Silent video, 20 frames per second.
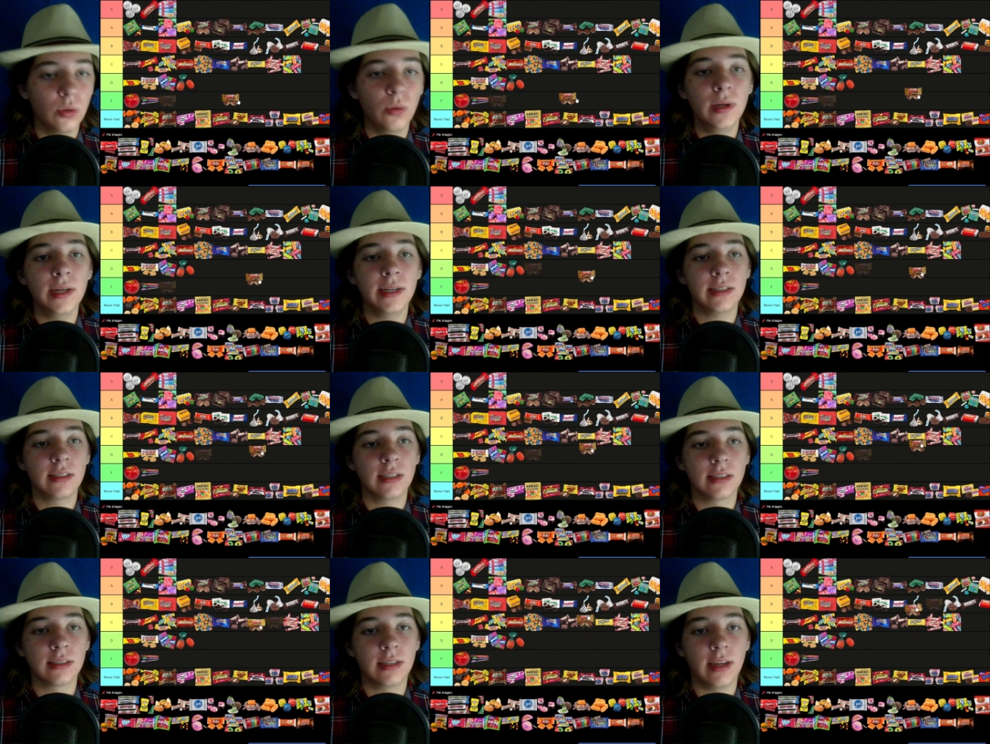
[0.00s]

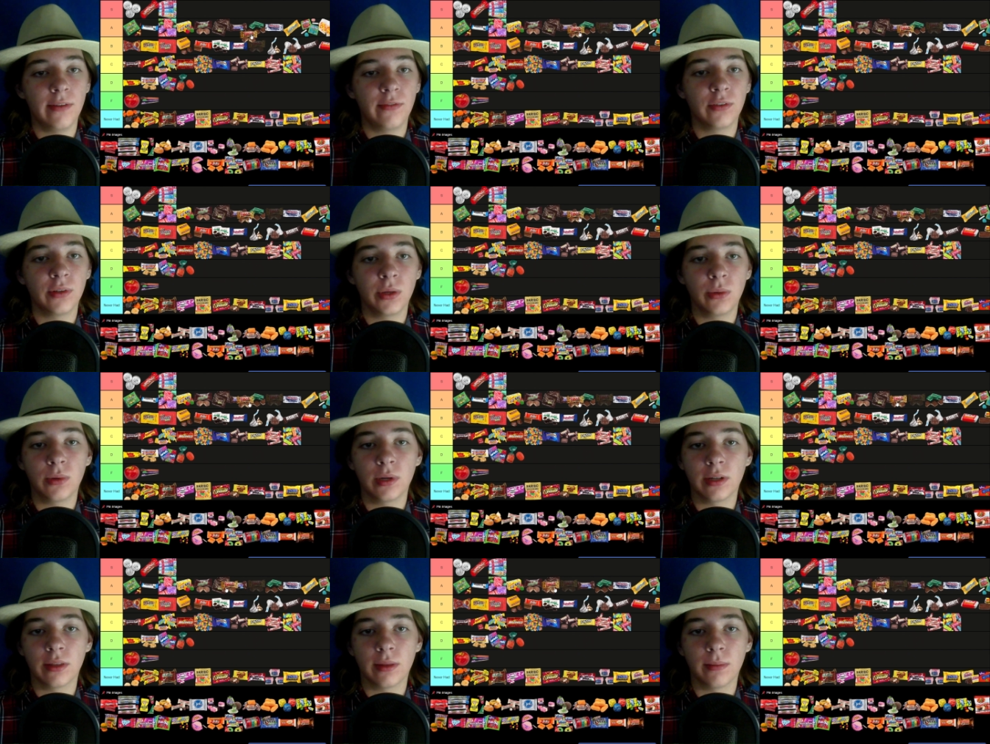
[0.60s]
Twix is definitely
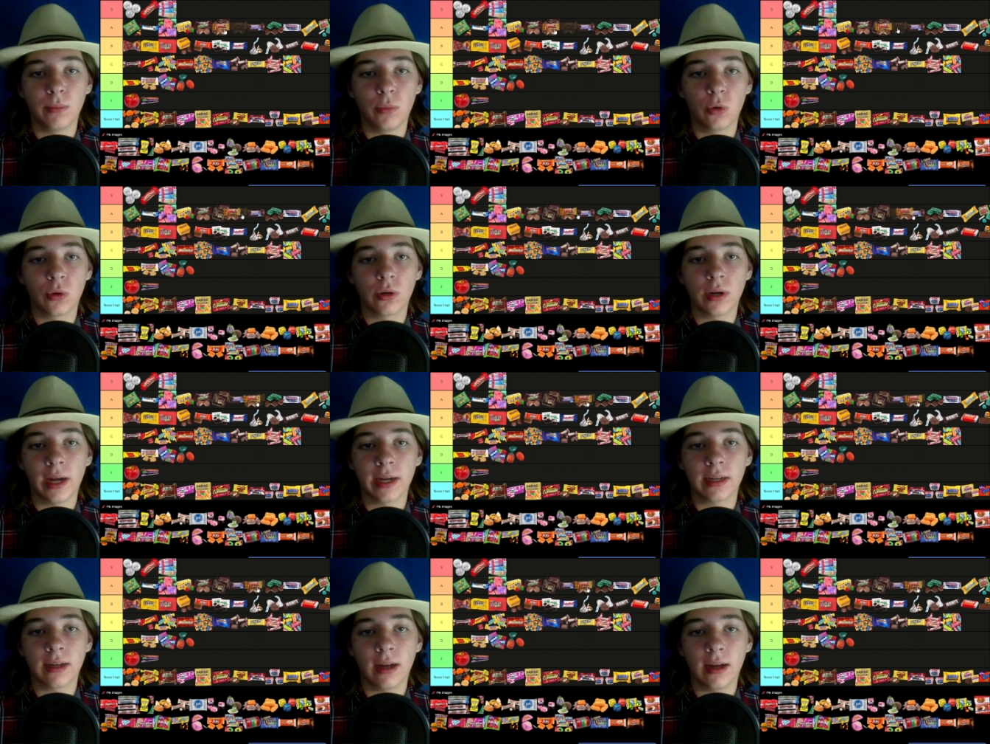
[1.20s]
one of the more
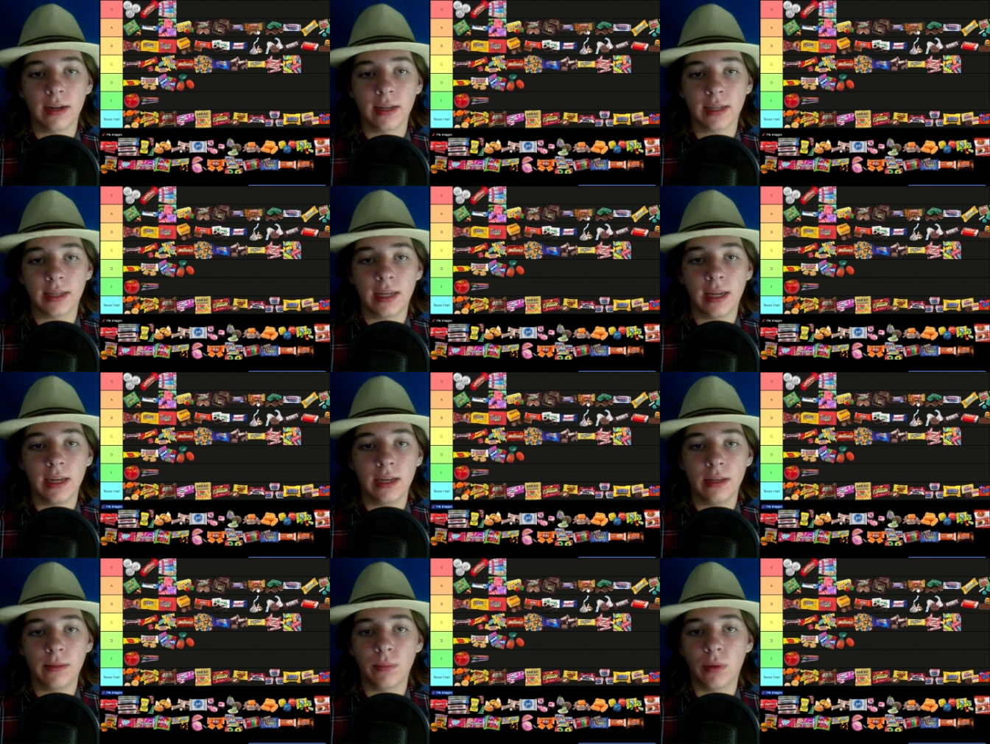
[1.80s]
iconic
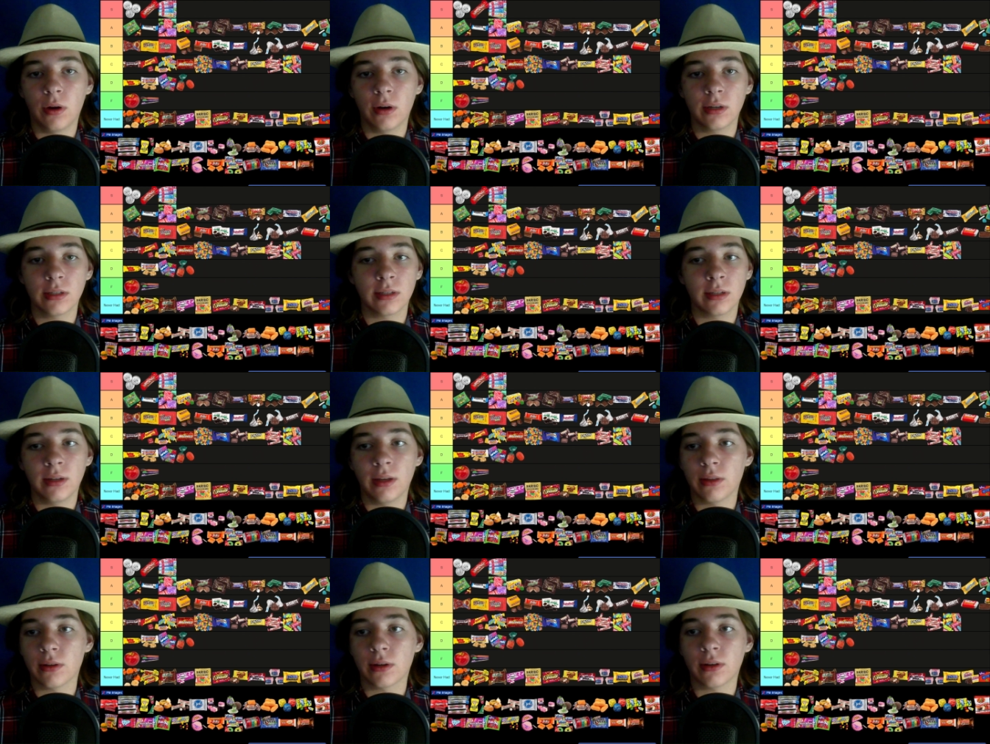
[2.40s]
candy bars,
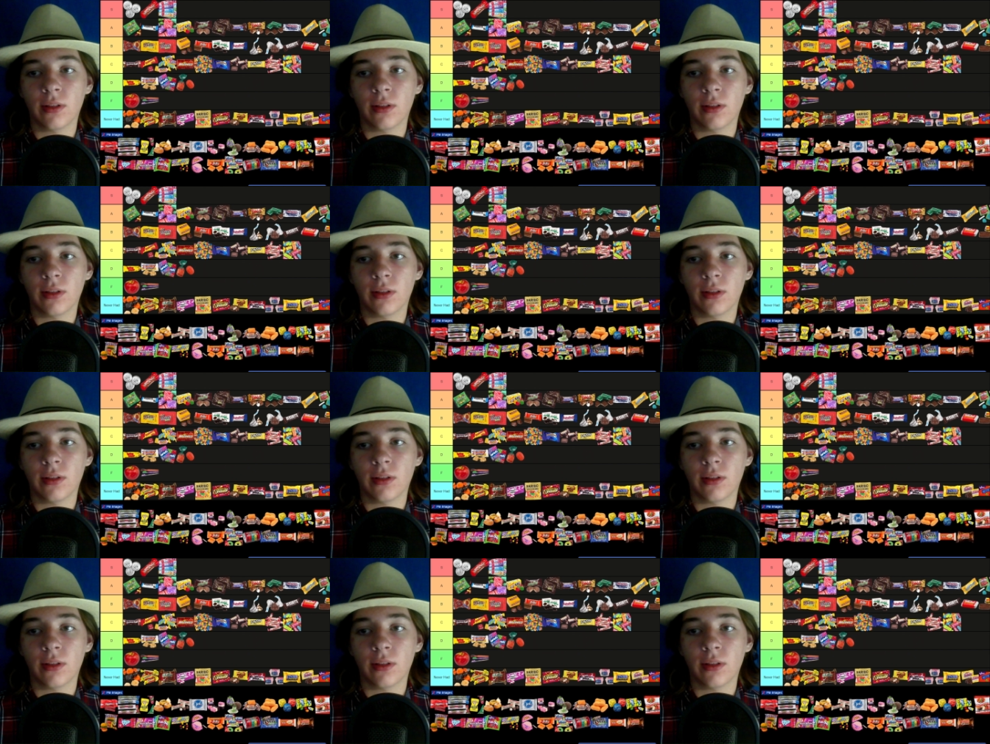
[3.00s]
another